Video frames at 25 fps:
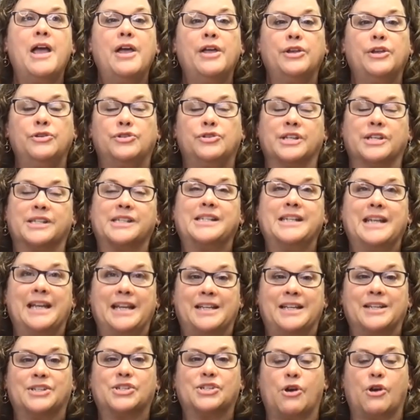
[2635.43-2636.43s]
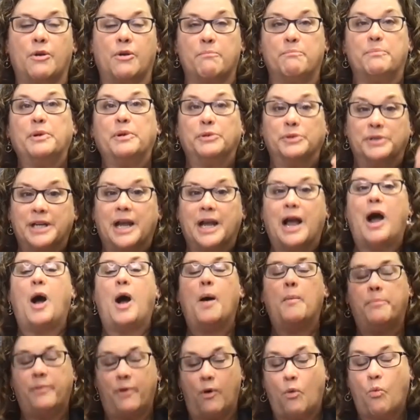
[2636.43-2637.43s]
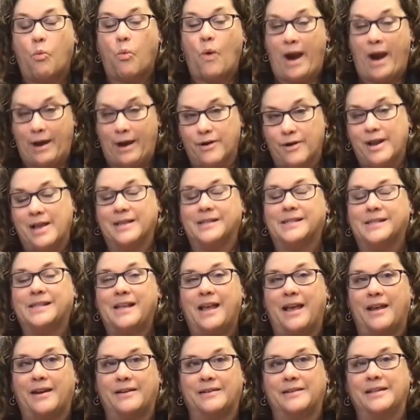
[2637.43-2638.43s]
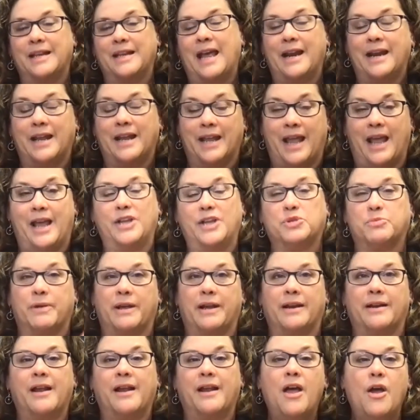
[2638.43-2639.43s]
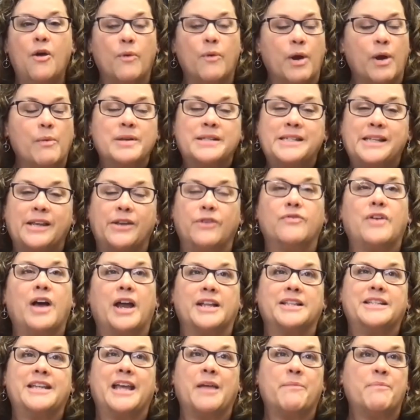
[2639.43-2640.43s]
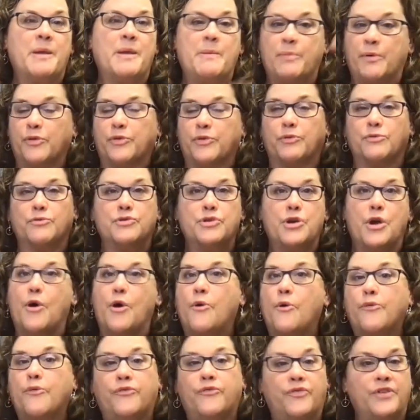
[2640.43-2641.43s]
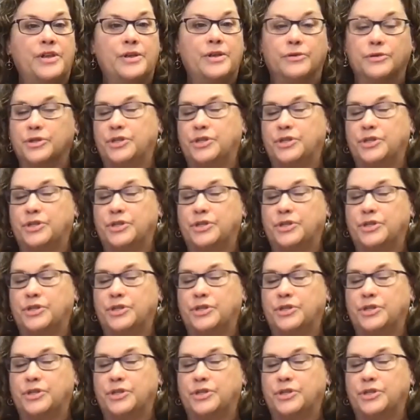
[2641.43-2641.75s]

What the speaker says: You just need to start building up awareness and engagement. We always say you've got to take people through know, feel,